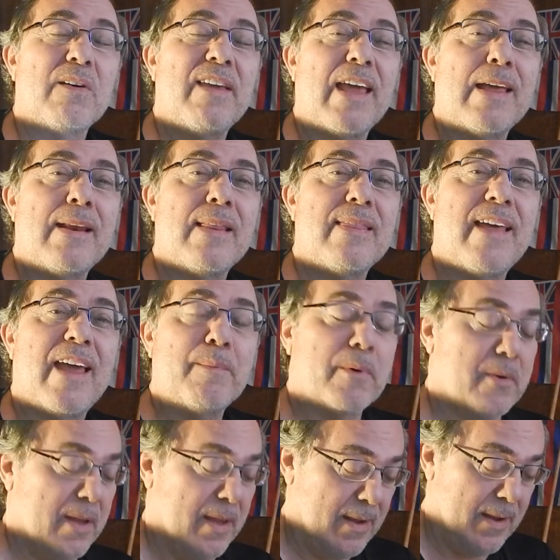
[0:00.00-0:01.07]
Kenneth
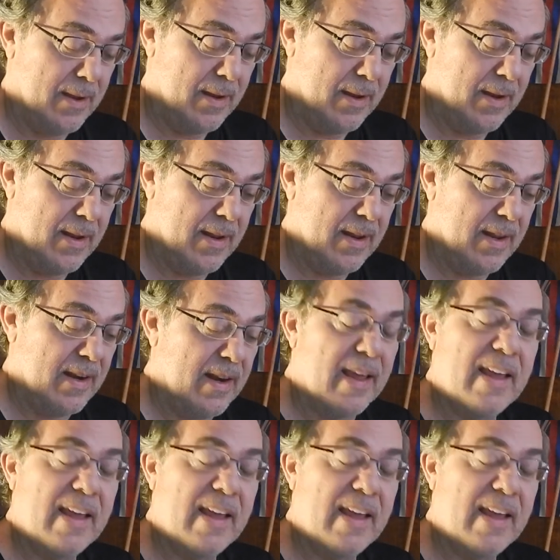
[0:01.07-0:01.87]
Emery, an